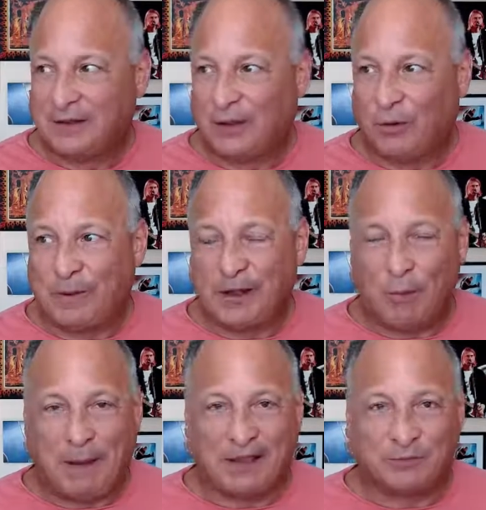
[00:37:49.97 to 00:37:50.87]
There will be no
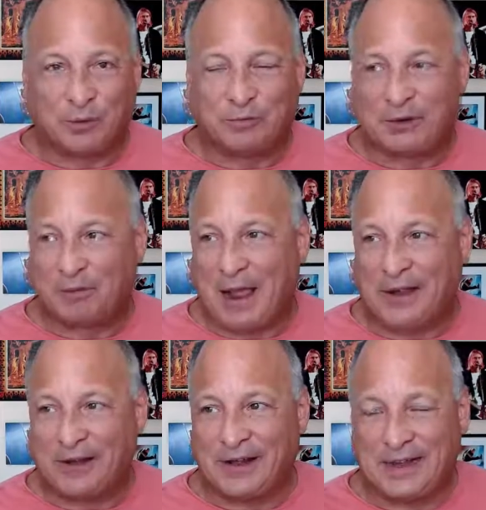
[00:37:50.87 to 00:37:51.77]
passports, but you're probably
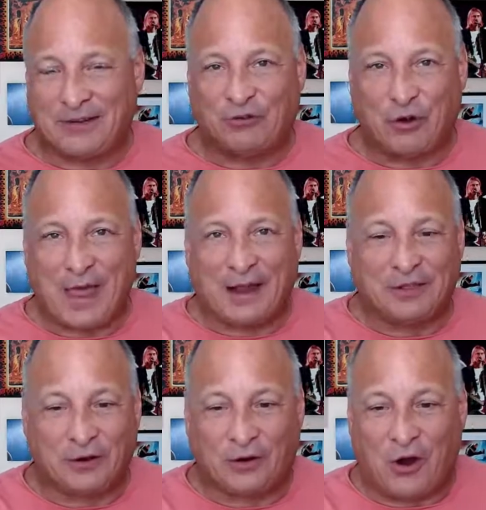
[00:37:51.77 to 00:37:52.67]
going to need to show that
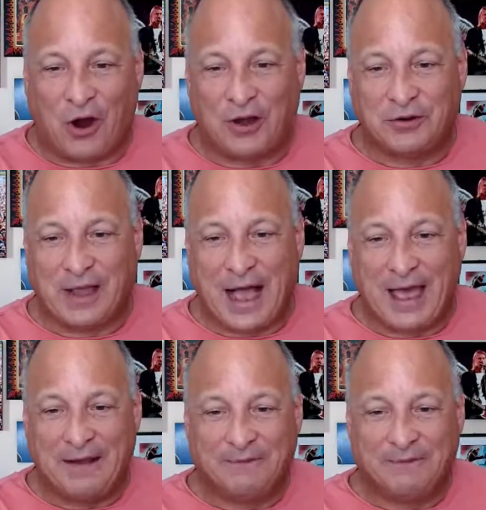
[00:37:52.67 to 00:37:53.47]
little card you got.